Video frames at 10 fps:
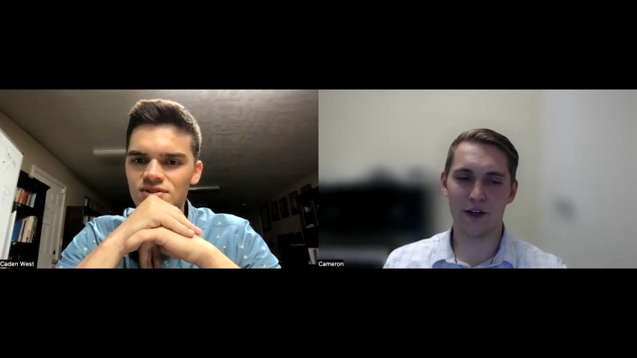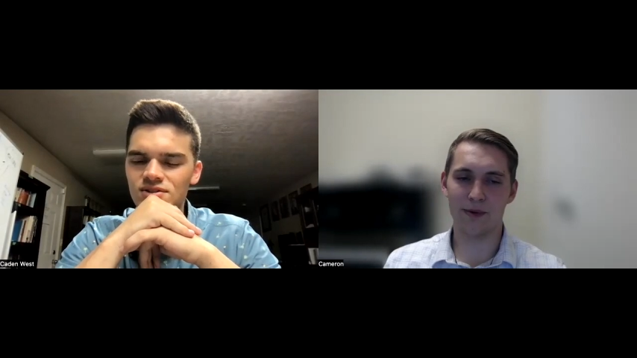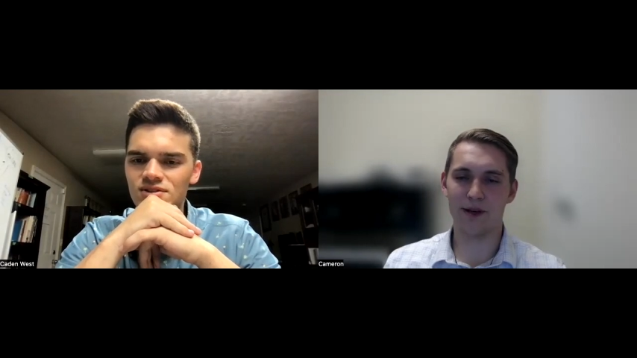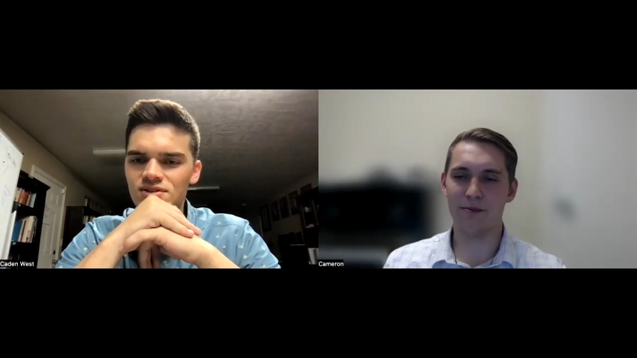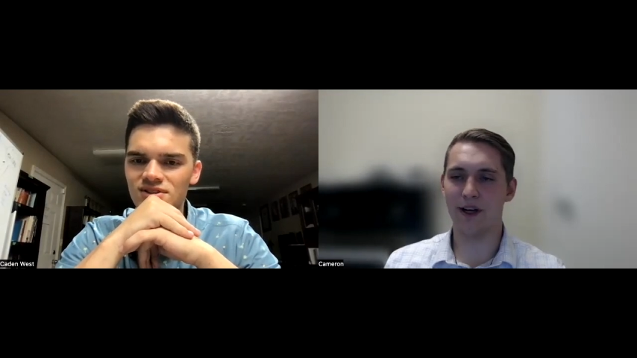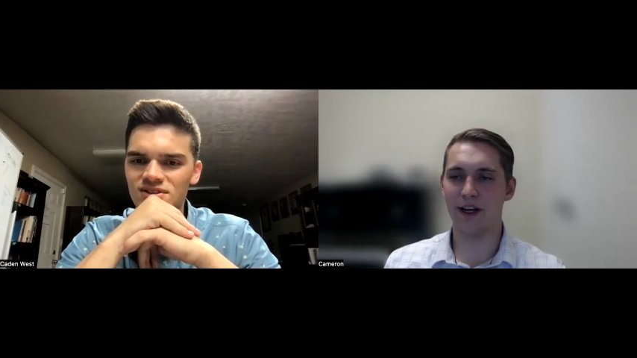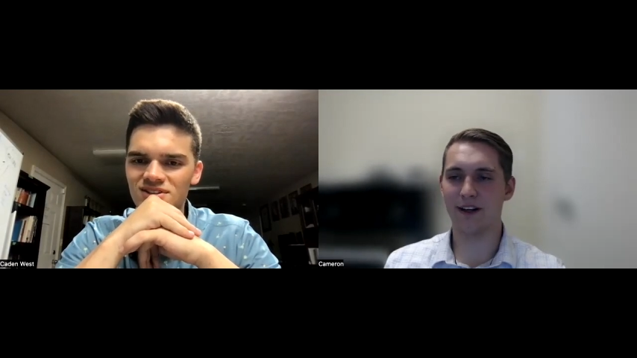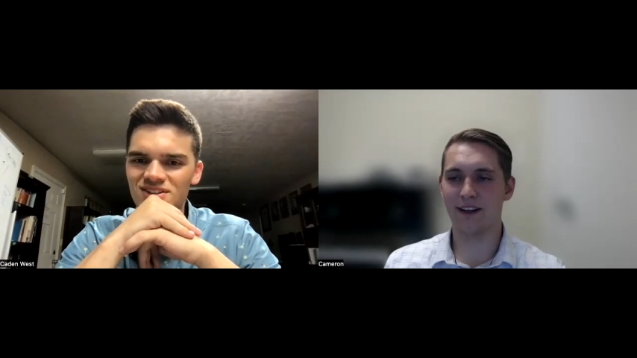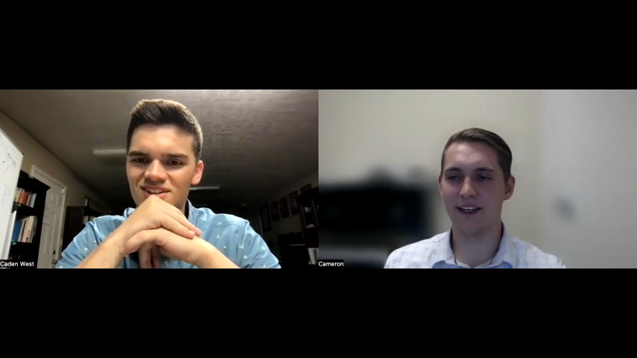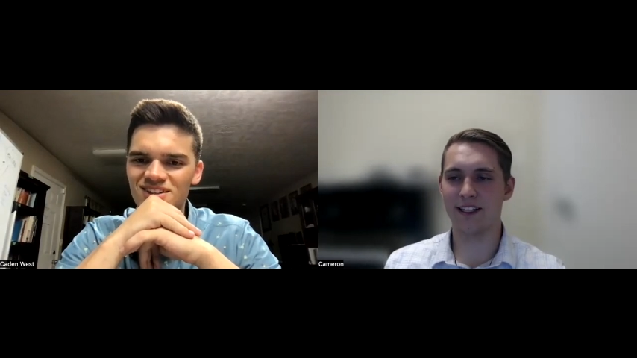Speaker 1: bit, but
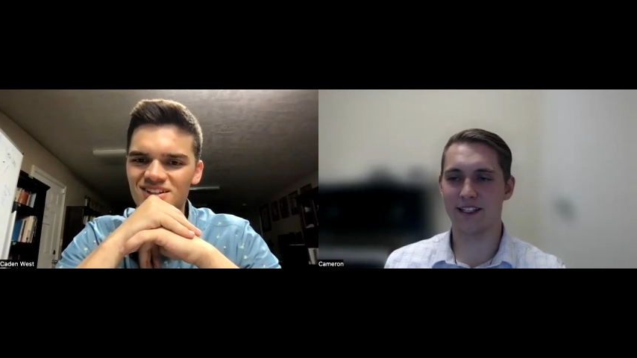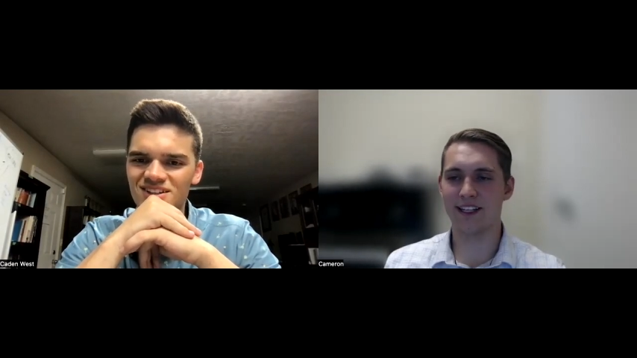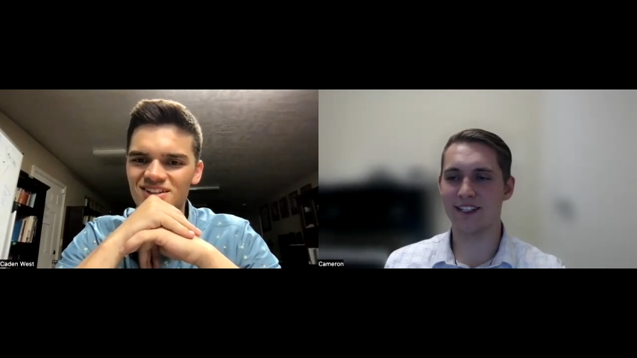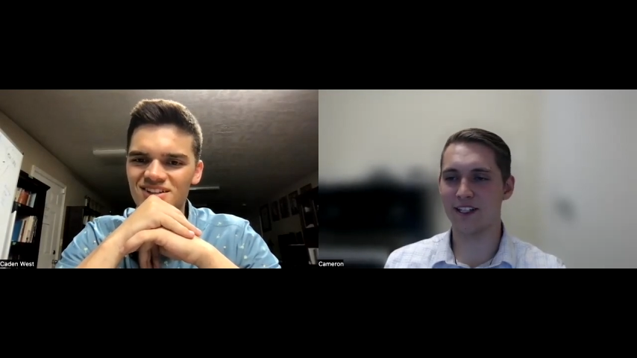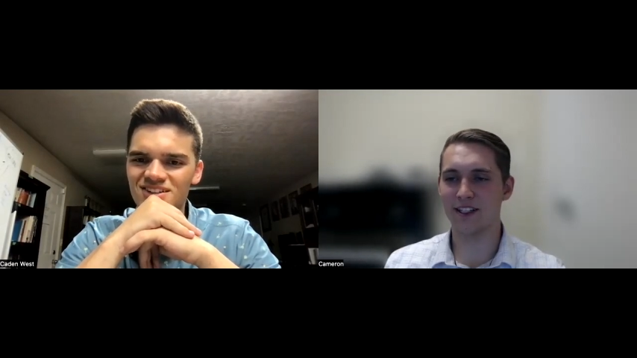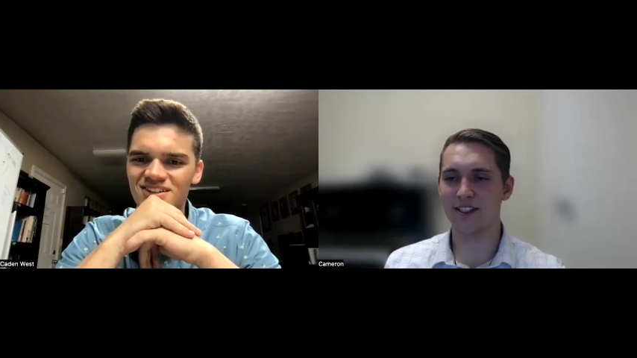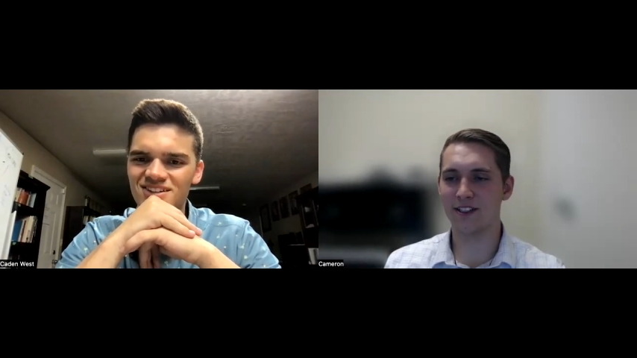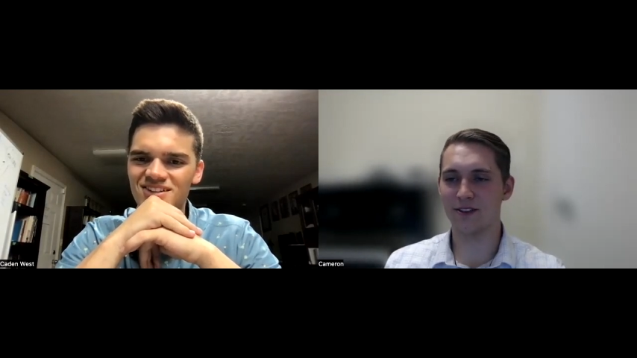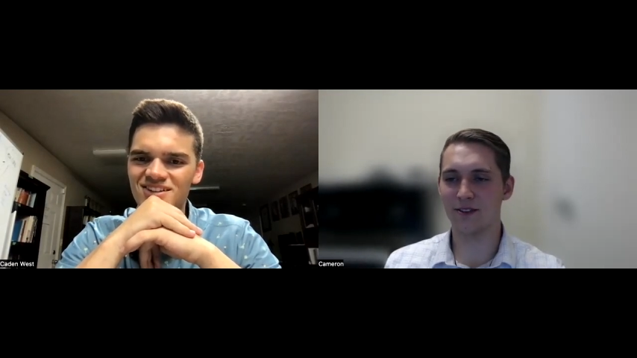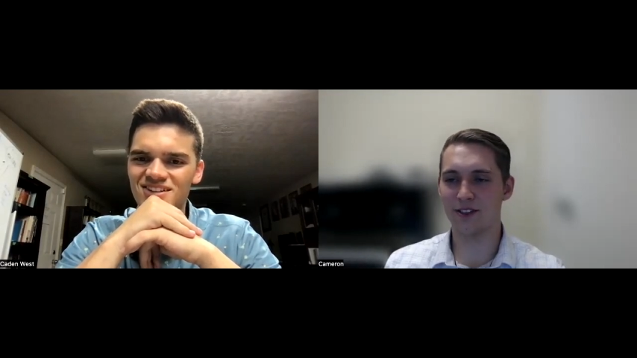it's it's good
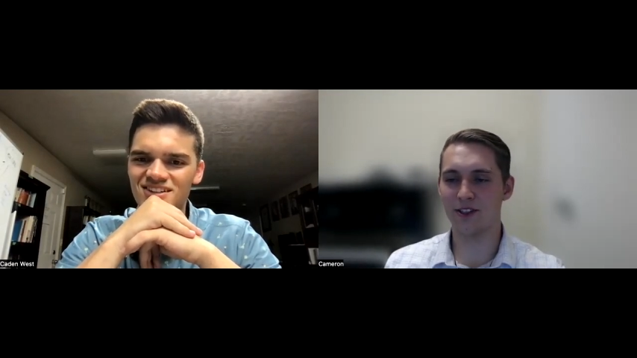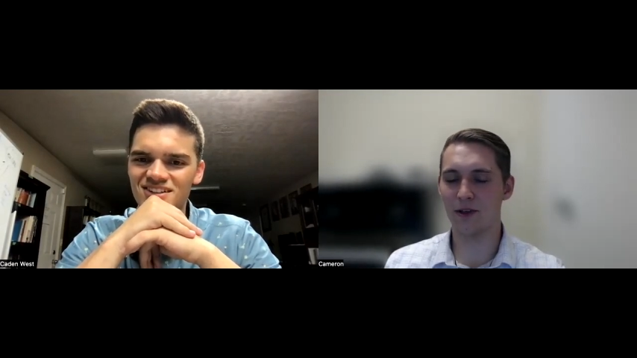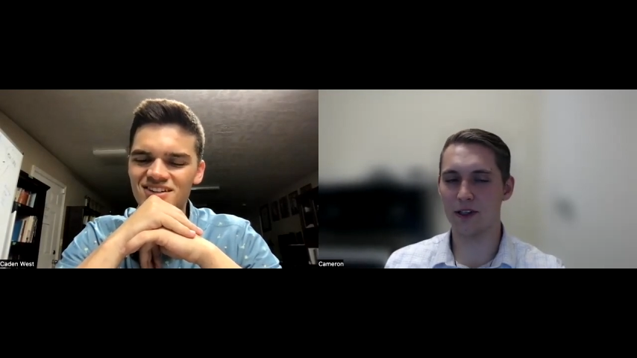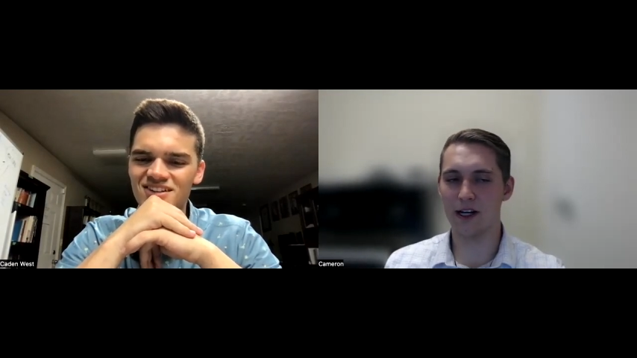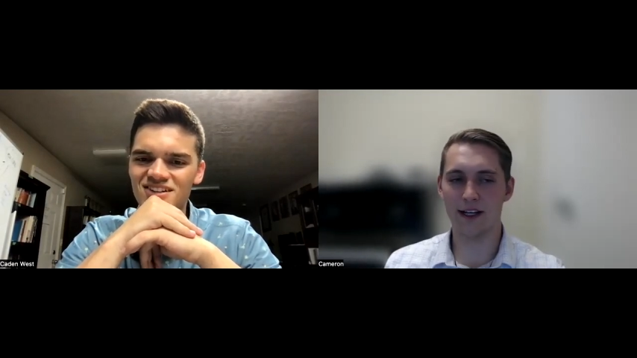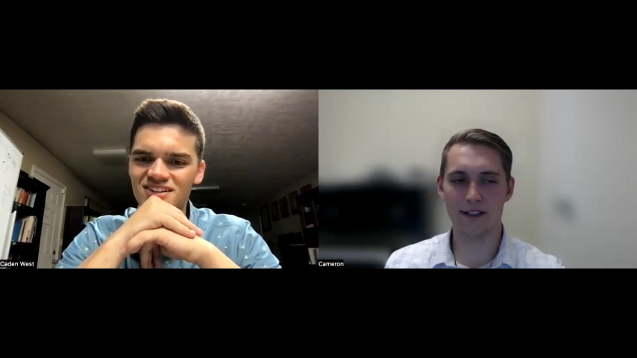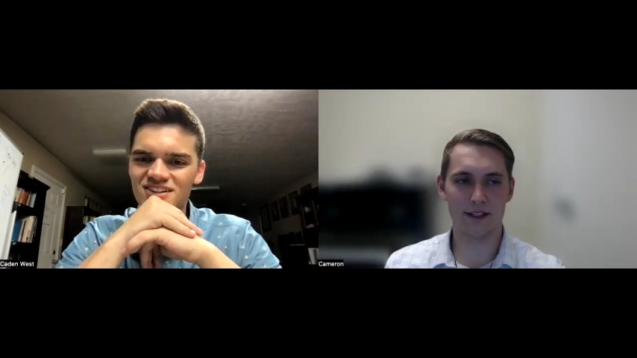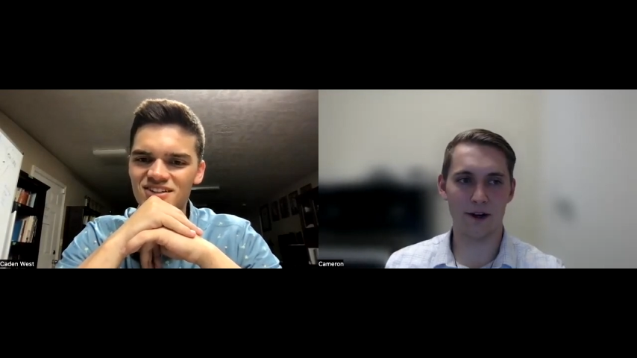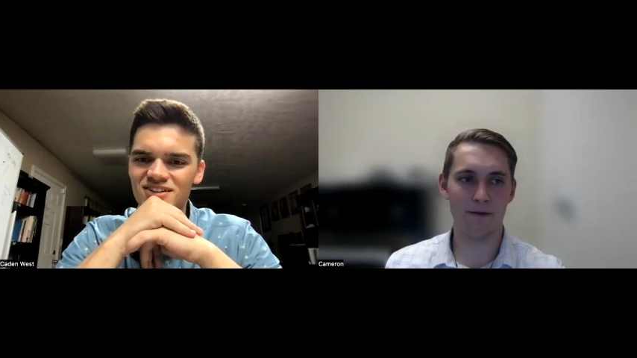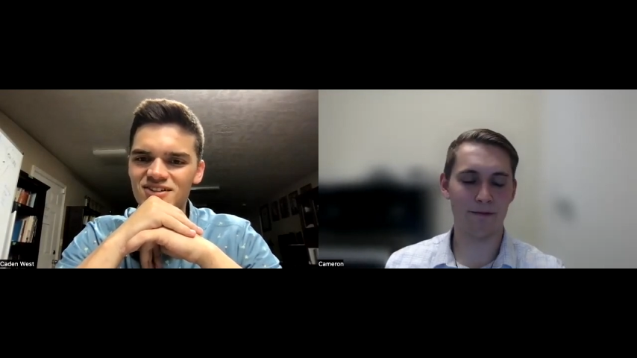to do a lot.
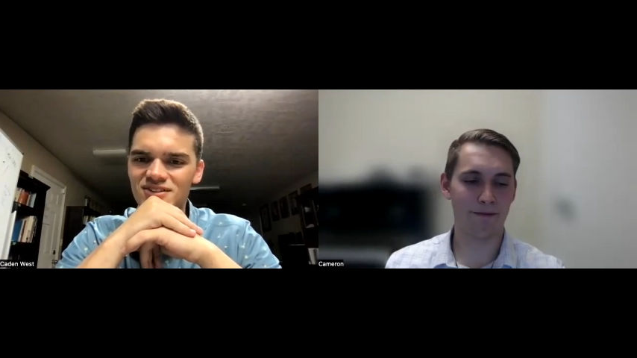So